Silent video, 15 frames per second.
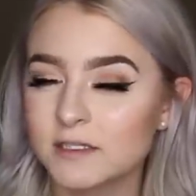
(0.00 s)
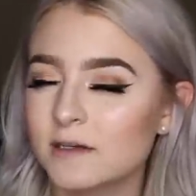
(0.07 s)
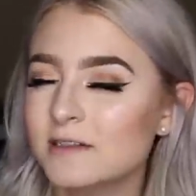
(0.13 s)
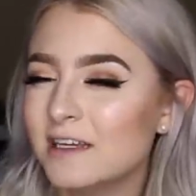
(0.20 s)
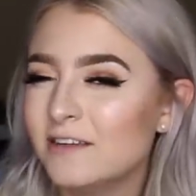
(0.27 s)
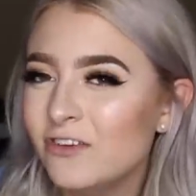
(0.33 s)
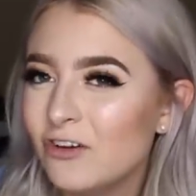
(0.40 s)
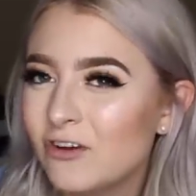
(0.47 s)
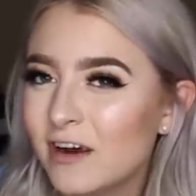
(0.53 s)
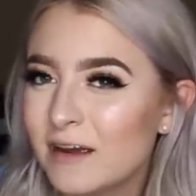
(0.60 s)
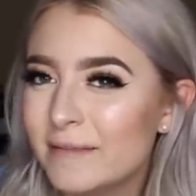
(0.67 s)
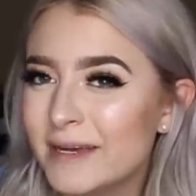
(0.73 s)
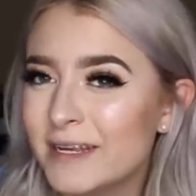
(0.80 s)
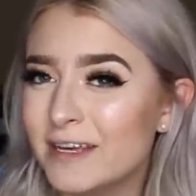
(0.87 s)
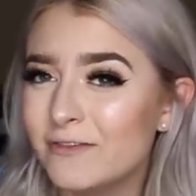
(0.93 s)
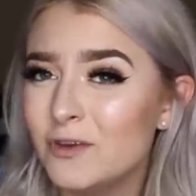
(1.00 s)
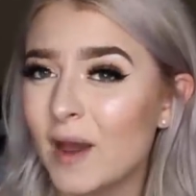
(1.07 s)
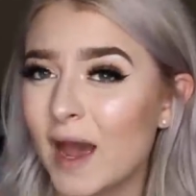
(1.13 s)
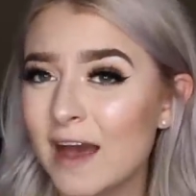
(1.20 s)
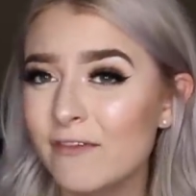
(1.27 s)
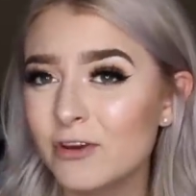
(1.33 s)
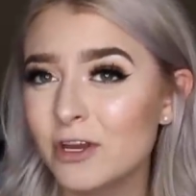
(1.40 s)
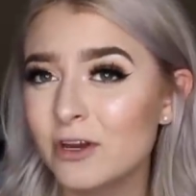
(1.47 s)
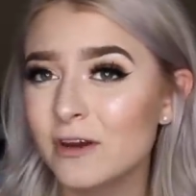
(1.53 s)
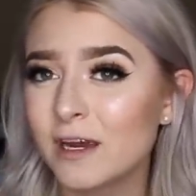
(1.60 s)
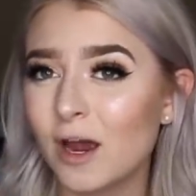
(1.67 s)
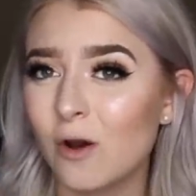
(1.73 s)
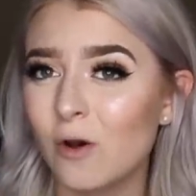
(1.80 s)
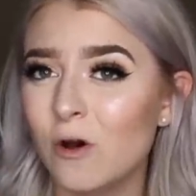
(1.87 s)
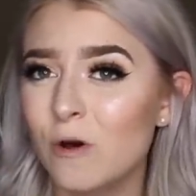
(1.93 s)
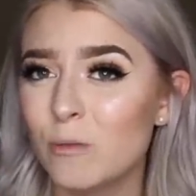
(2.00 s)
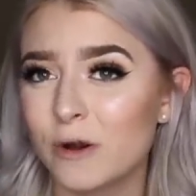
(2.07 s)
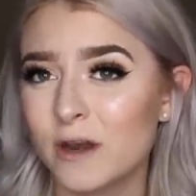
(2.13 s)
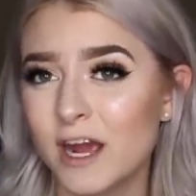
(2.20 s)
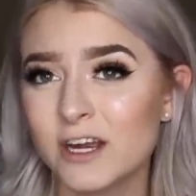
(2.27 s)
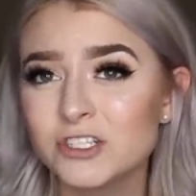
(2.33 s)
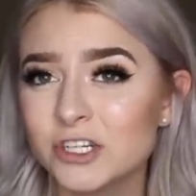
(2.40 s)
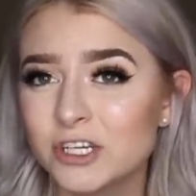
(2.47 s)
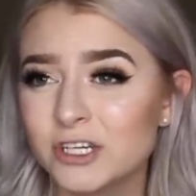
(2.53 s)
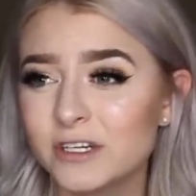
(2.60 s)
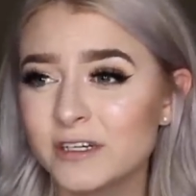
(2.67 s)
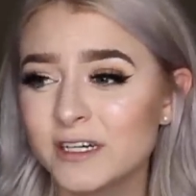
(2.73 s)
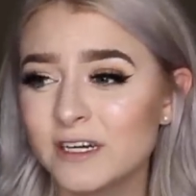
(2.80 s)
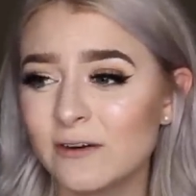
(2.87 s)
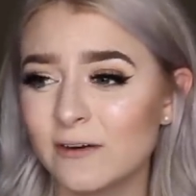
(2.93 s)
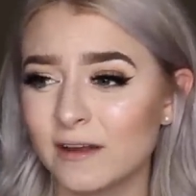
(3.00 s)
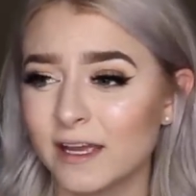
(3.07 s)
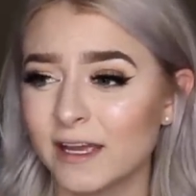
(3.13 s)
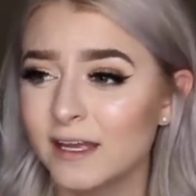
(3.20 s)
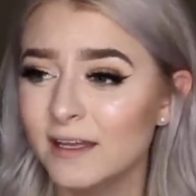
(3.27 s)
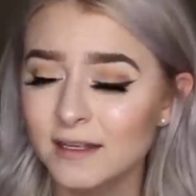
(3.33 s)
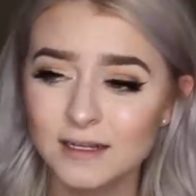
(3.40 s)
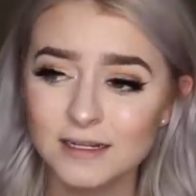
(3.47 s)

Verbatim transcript: So I definitely recommend if you have a Keurig at home or an extra Keurig or like